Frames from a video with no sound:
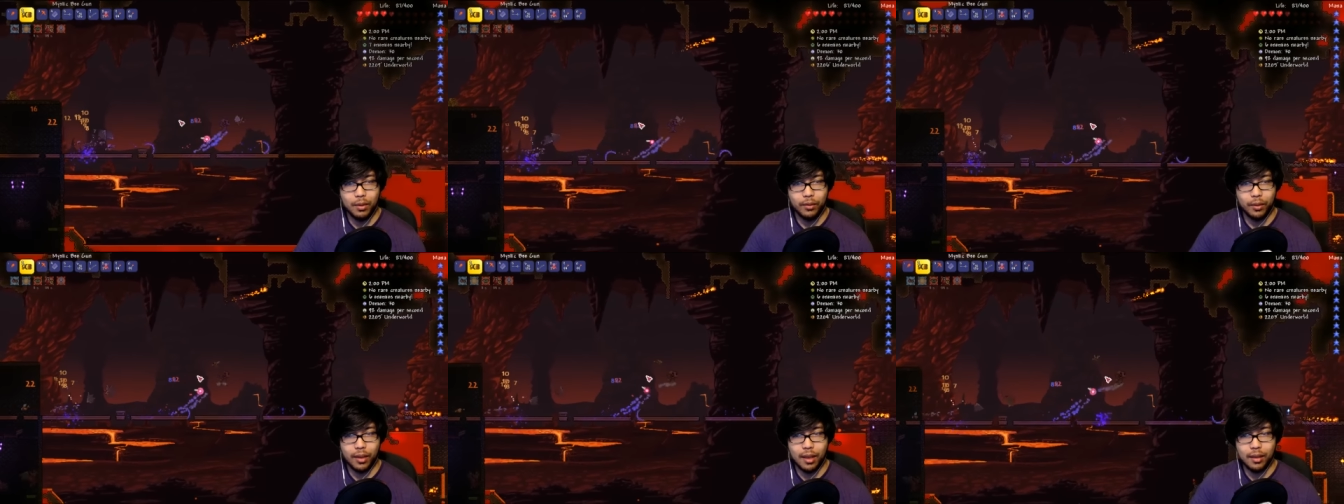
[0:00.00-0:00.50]

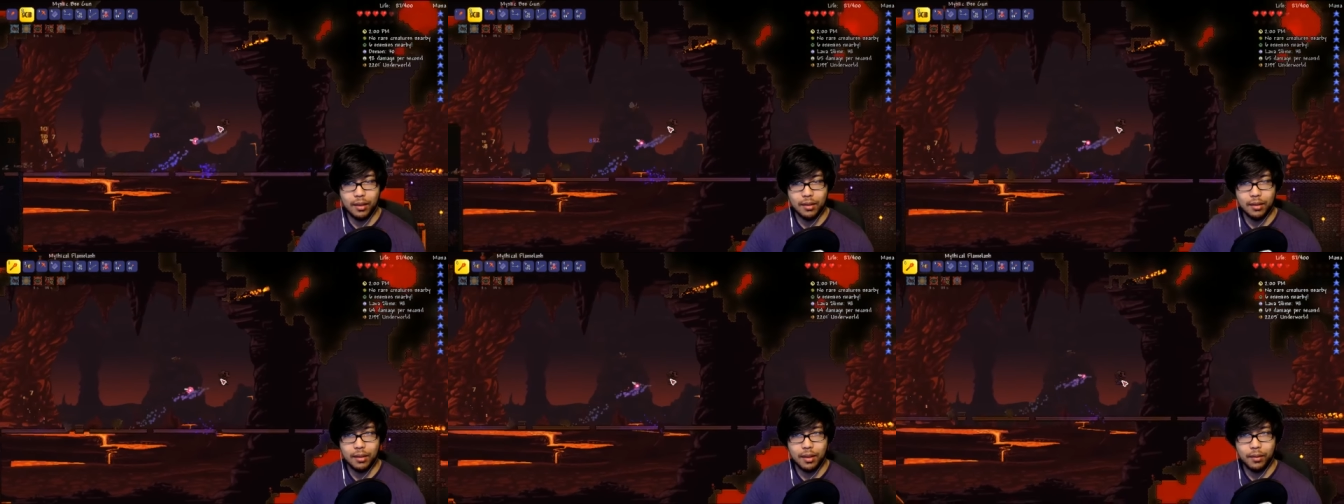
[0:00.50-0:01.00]
Rudigai
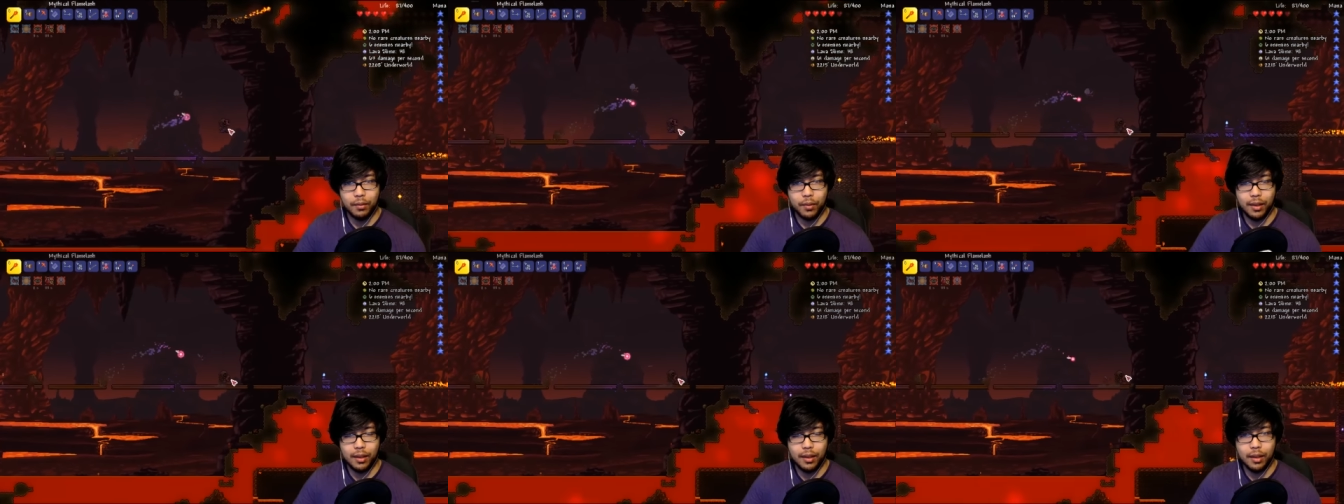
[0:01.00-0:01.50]
dolls. I
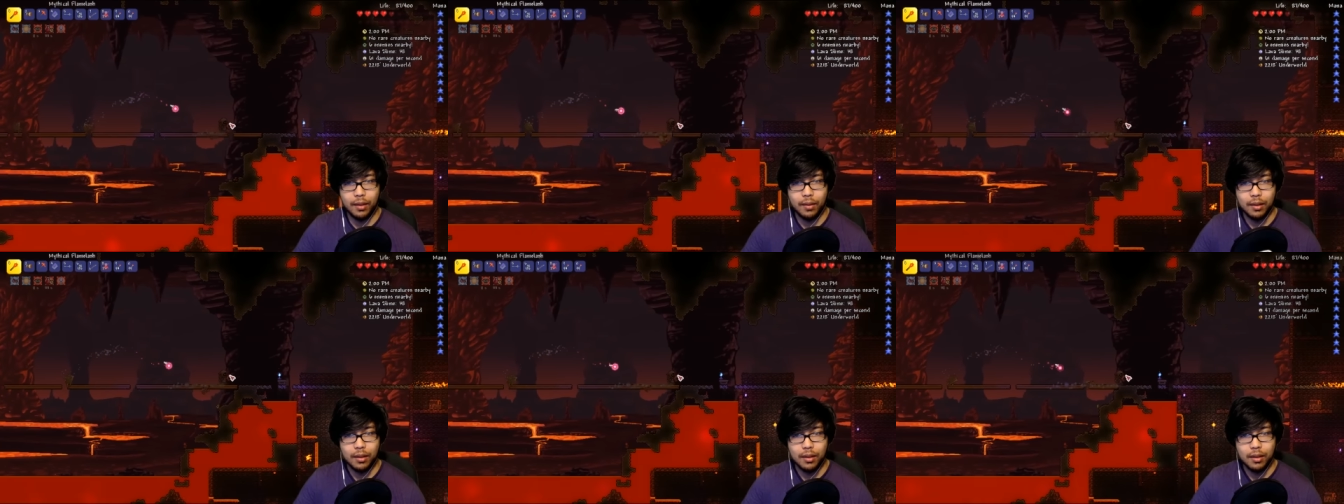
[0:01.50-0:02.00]
really don't.
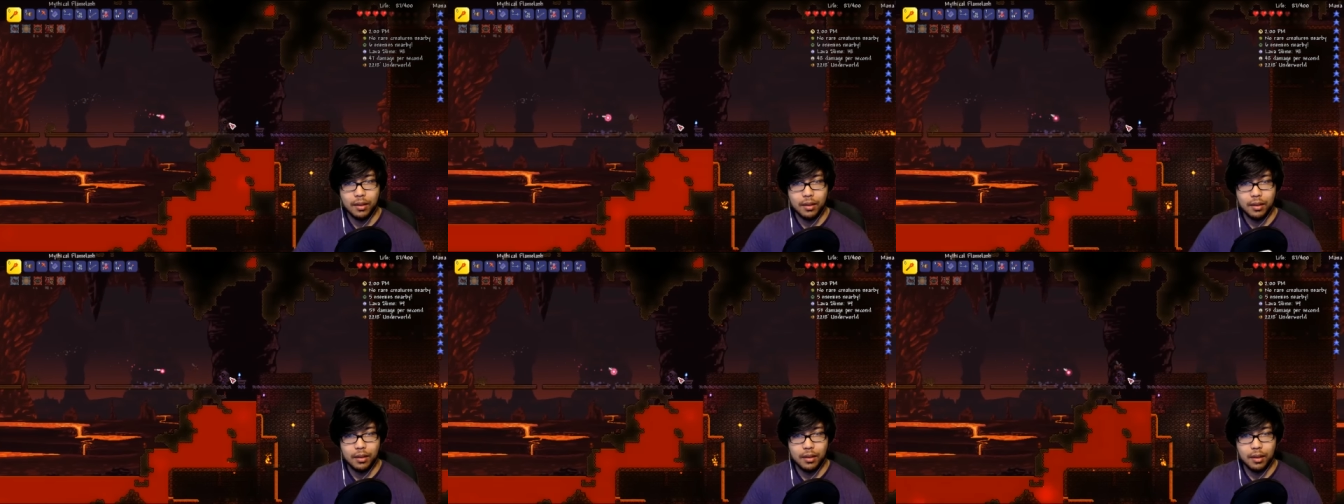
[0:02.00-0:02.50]

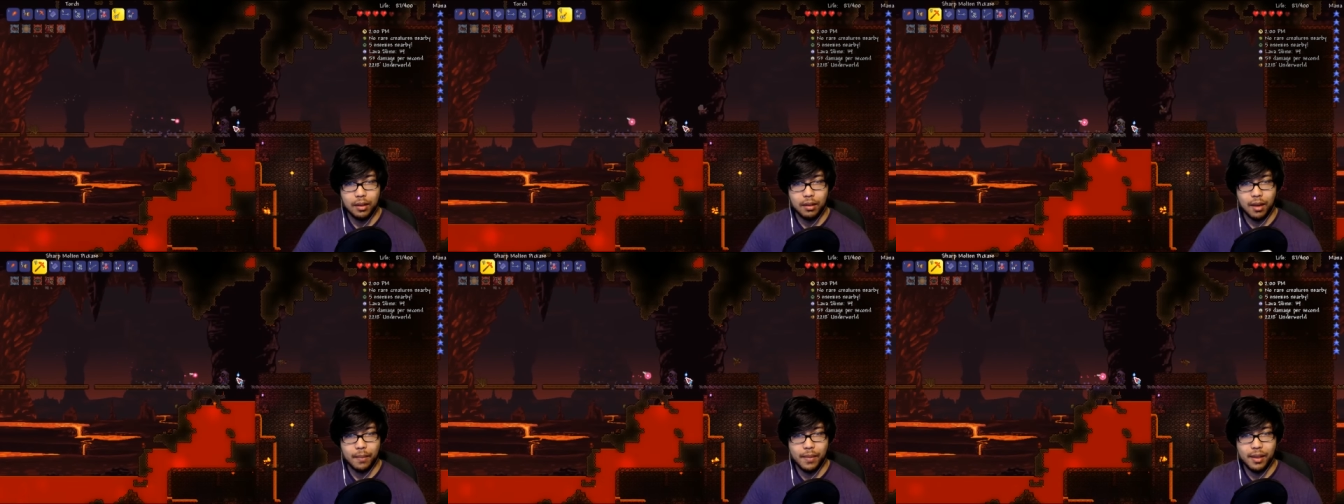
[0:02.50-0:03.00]
No, no,
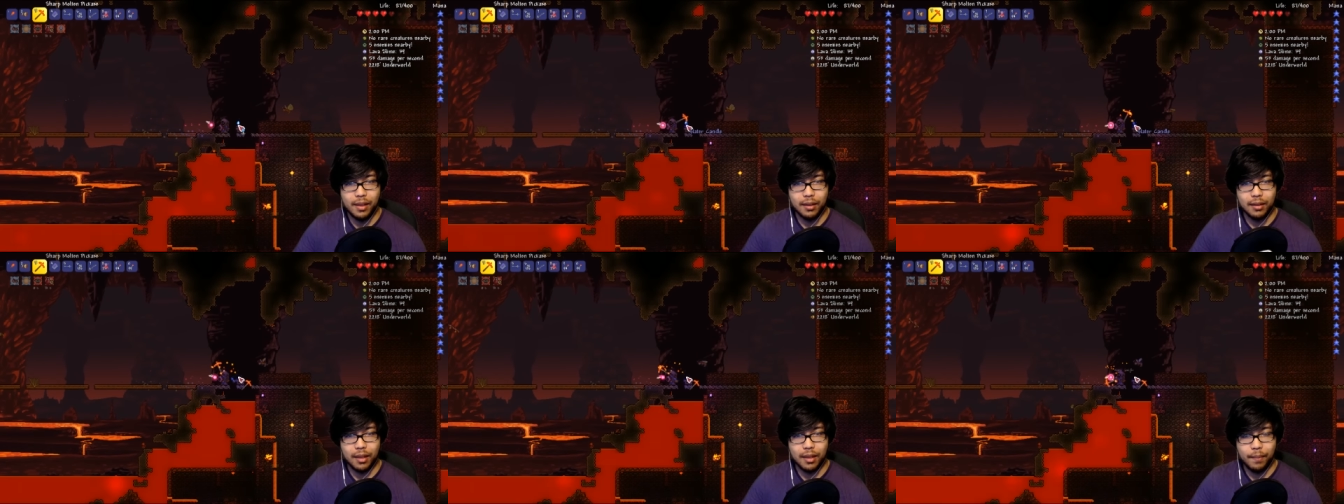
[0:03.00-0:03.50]
I mean it
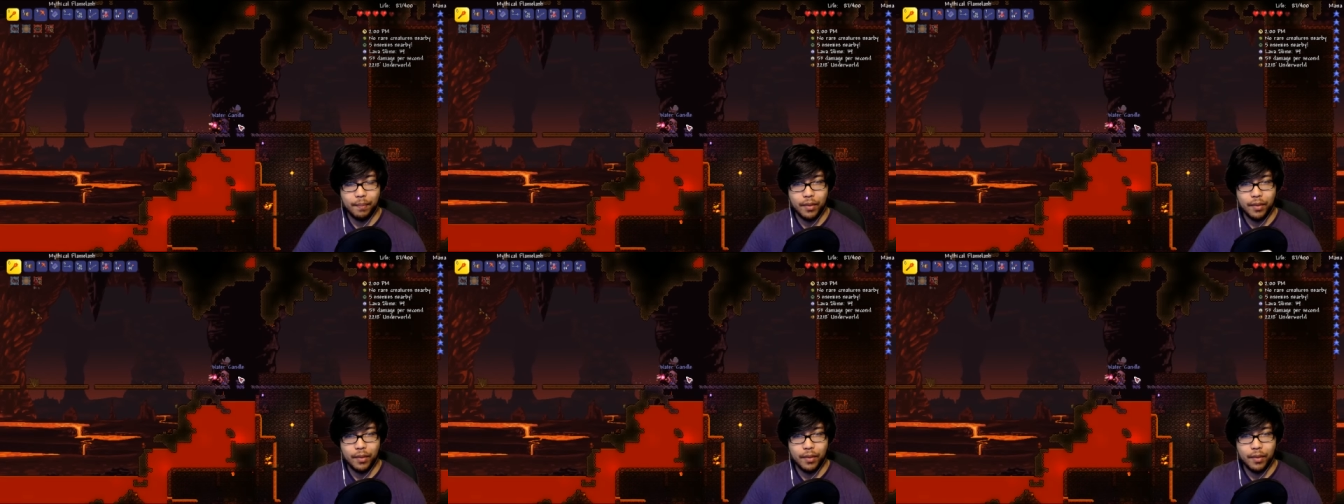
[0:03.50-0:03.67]
this time.